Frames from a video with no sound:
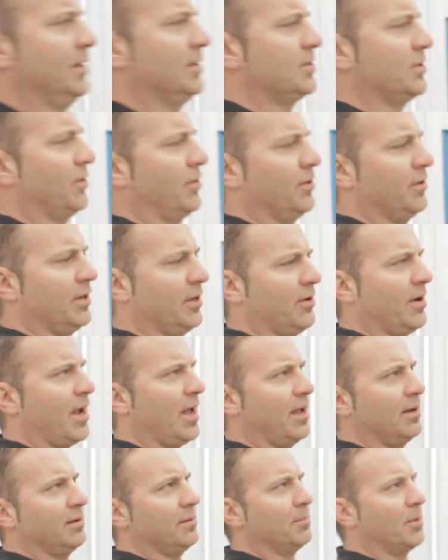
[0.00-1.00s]
so 30
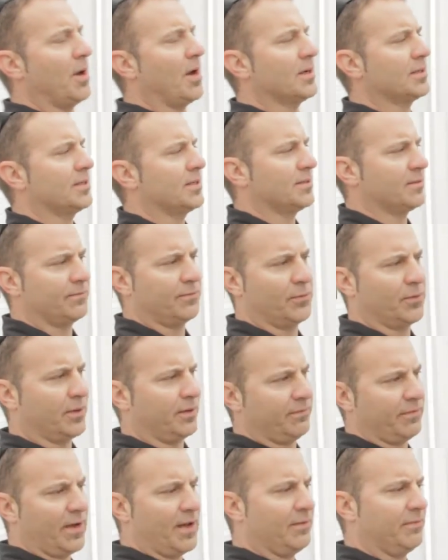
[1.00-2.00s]
grand, your box is
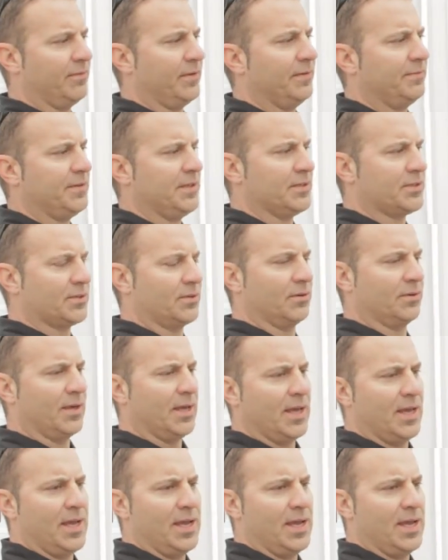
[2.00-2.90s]
45, 50, so